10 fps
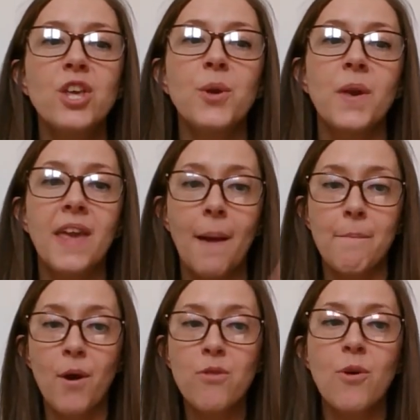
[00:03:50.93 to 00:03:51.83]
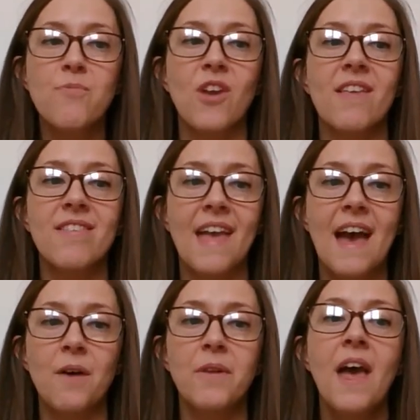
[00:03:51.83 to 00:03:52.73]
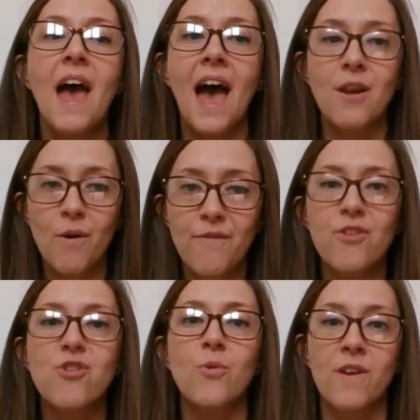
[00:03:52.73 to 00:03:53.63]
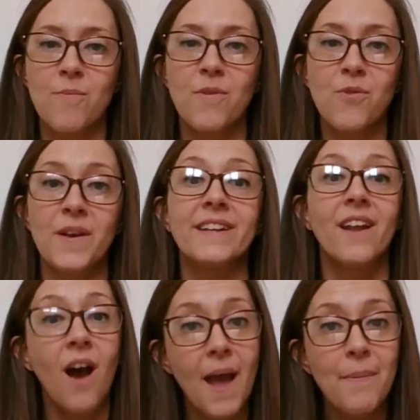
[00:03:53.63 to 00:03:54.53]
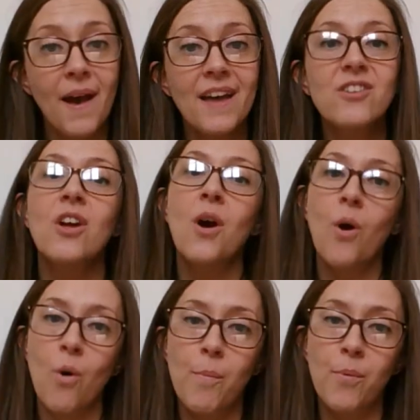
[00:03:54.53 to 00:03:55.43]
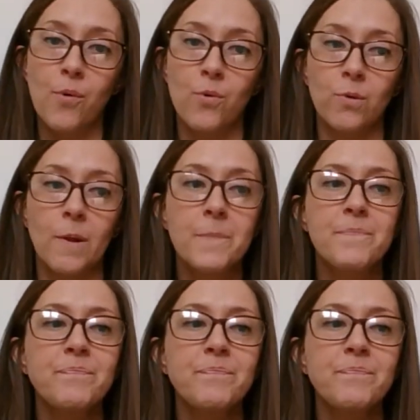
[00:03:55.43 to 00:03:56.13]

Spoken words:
you could get both objects down and offer the choice between iPad or ball.